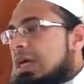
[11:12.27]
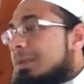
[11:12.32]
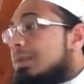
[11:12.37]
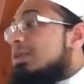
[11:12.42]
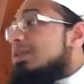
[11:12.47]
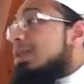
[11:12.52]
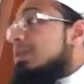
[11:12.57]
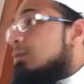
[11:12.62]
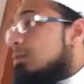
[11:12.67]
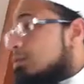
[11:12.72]

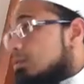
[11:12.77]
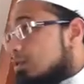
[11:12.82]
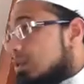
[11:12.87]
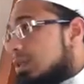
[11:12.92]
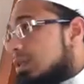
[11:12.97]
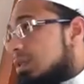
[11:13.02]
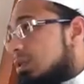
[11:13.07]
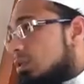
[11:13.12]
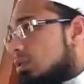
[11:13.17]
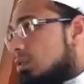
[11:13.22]
much I want to
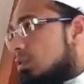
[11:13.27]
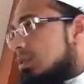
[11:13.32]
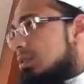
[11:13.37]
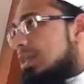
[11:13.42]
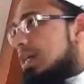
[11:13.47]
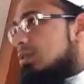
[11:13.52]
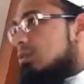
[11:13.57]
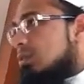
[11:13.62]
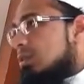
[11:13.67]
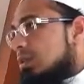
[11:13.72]
continue to
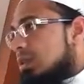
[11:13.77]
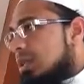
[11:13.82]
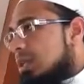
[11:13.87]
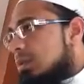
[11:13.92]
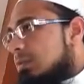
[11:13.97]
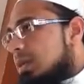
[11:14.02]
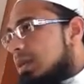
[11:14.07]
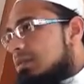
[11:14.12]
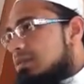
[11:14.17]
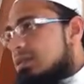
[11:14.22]
recite on a
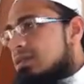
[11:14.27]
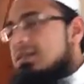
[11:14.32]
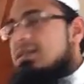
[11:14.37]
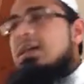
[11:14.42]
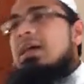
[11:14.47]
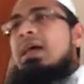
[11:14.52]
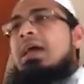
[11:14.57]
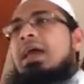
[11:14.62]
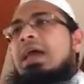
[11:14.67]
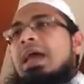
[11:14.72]
daily
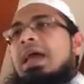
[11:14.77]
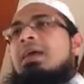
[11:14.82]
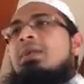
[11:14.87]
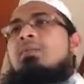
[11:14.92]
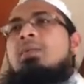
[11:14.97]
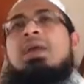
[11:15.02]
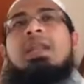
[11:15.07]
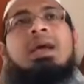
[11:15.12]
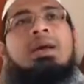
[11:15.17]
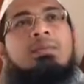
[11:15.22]
basis,
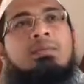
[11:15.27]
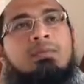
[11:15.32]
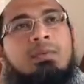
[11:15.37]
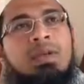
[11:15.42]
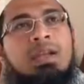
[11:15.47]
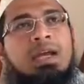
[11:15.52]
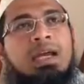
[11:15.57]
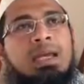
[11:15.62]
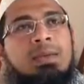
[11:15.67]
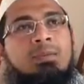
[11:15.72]
and when I'm
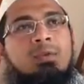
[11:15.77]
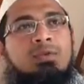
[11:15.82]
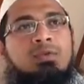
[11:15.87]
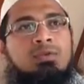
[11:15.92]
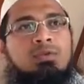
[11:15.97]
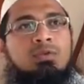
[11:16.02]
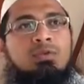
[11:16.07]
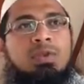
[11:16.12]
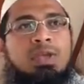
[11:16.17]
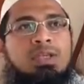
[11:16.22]
going
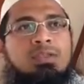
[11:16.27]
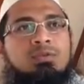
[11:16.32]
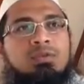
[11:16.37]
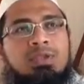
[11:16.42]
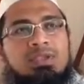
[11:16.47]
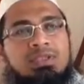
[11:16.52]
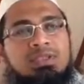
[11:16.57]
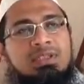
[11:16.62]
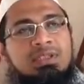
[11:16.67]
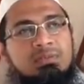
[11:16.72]
to do that. So
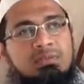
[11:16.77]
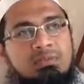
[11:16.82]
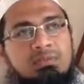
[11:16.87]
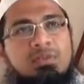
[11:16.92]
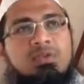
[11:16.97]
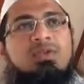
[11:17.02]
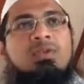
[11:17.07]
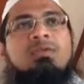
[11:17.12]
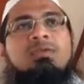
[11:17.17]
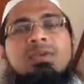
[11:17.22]
this is a
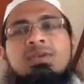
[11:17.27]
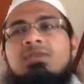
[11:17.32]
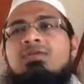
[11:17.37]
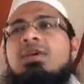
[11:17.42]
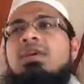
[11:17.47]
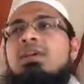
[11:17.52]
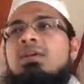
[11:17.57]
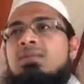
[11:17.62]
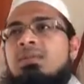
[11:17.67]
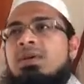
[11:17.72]
sort of a
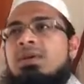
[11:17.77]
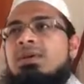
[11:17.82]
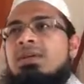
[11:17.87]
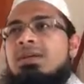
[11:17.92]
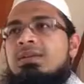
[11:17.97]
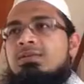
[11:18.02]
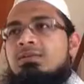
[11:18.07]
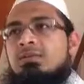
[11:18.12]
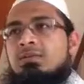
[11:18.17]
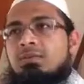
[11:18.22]
training
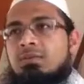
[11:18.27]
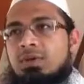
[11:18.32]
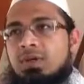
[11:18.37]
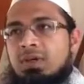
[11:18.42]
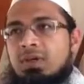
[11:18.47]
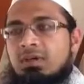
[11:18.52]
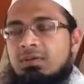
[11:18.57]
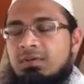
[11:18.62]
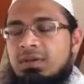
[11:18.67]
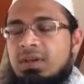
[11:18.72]
period to
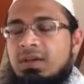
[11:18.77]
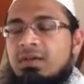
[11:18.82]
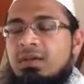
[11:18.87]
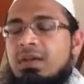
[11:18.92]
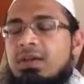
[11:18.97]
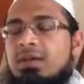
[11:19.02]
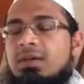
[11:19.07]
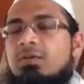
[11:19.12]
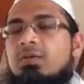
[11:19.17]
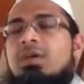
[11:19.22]
figure
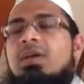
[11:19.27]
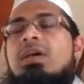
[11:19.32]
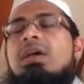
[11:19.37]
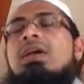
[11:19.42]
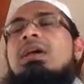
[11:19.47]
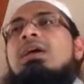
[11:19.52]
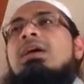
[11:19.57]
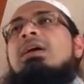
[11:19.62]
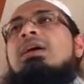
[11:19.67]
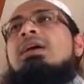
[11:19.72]
that out.
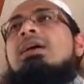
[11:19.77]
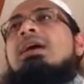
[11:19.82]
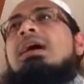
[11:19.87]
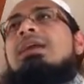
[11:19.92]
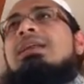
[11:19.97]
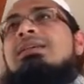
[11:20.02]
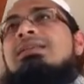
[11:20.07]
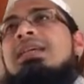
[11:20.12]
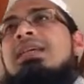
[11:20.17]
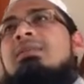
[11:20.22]

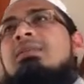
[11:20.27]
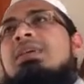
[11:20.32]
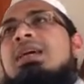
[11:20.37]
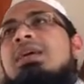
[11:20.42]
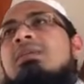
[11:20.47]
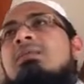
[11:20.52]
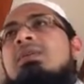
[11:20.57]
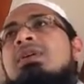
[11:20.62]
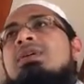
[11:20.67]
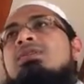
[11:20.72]
At the same
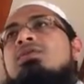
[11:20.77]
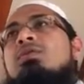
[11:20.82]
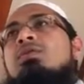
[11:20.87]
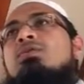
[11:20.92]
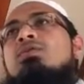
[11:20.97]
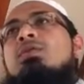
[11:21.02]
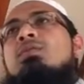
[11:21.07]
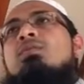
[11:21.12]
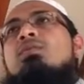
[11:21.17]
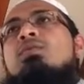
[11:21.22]
time, it's
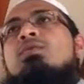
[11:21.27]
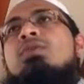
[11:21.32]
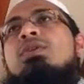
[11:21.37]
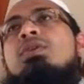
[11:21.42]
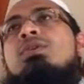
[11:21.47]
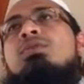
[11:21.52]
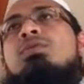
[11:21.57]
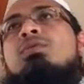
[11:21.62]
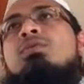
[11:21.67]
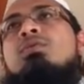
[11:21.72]
also
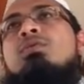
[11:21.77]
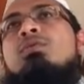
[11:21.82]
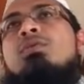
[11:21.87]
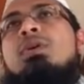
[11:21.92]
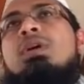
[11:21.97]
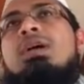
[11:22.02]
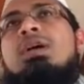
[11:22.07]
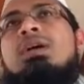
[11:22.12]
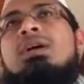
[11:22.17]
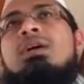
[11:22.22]
important to
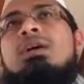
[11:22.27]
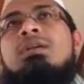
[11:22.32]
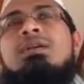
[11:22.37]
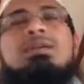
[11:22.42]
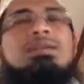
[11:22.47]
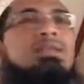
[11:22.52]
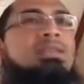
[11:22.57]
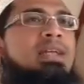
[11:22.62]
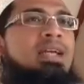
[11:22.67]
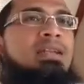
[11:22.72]

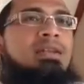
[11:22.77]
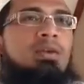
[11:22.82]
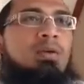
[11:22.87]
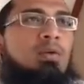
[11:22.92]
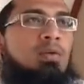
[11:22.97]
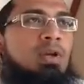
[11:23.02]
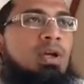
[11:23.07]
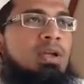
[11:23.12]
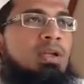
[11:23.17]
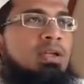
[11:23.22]
understand the
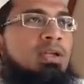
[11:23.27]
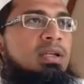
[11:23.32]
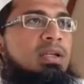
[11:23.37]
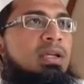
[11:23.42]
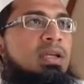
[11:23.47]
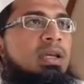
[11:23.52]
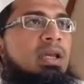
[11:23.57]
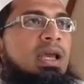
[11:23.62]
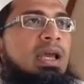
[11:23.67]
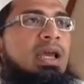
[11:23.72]
Quran.
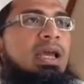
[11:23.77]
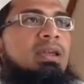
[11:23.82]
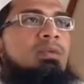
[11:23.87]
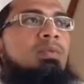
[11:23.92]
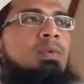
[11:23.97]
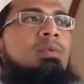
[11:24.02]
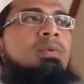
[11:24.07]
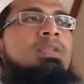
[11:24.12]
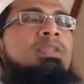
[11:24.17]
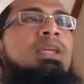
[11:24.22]

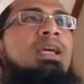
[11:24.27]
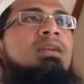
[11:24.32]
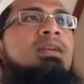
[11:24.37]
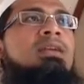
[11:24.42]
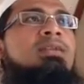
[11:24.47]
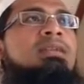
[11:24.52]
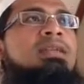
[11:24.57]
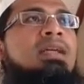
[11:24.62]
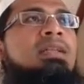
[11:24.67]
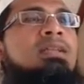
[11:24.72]
And when we say
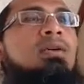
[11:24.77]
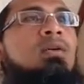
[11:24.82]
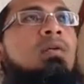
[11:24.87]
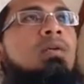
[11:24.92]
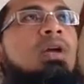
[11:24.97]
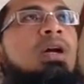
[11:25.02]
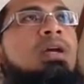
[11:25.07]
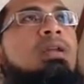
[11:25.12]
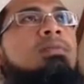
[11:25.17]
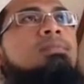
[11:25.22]
understand the
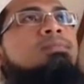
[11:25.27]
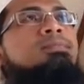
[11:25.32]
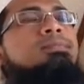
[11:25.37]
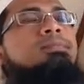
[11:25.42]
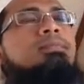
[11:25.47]
Quran,